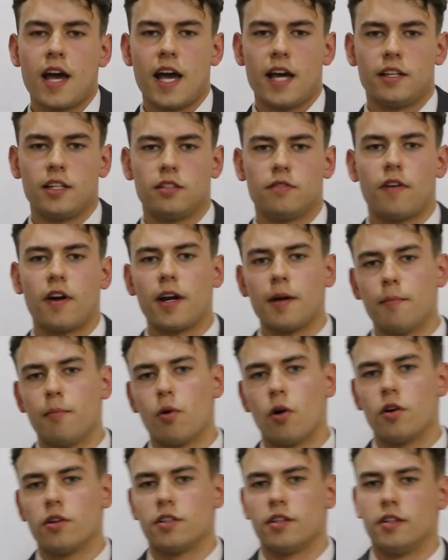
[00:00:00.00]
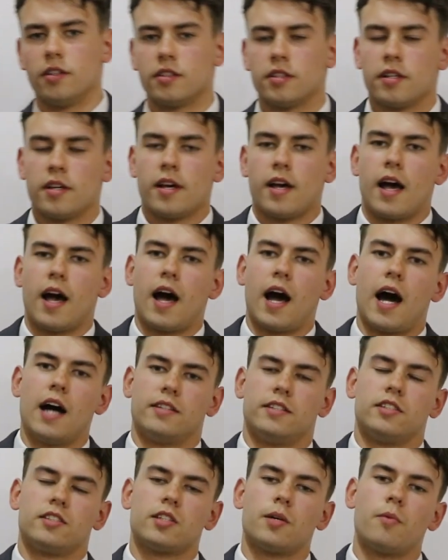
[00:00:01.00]
it is very important as
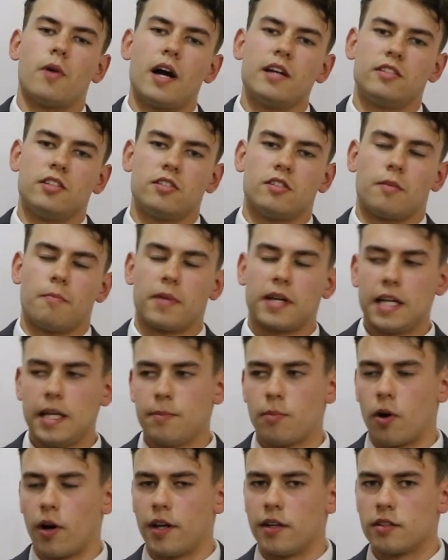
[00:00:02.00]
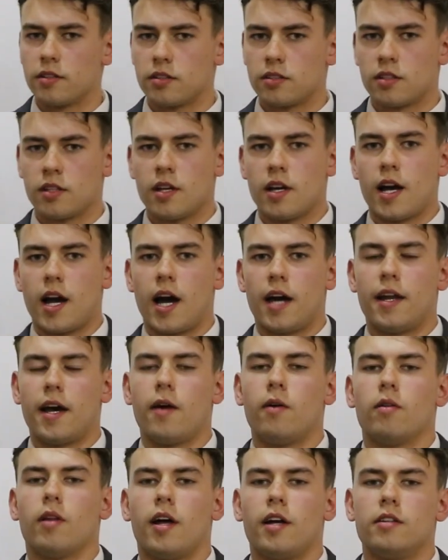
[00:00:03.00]
it summarises the key points and
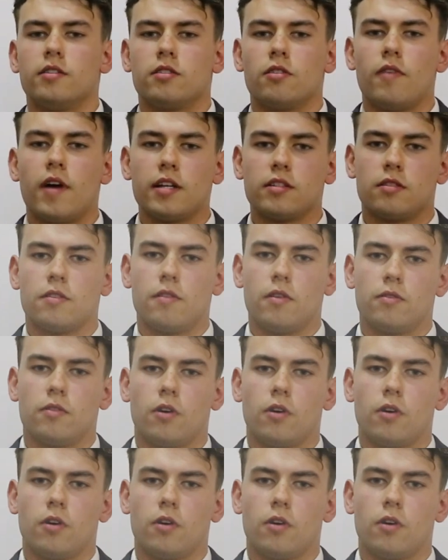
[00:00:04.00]
outlines the rest of the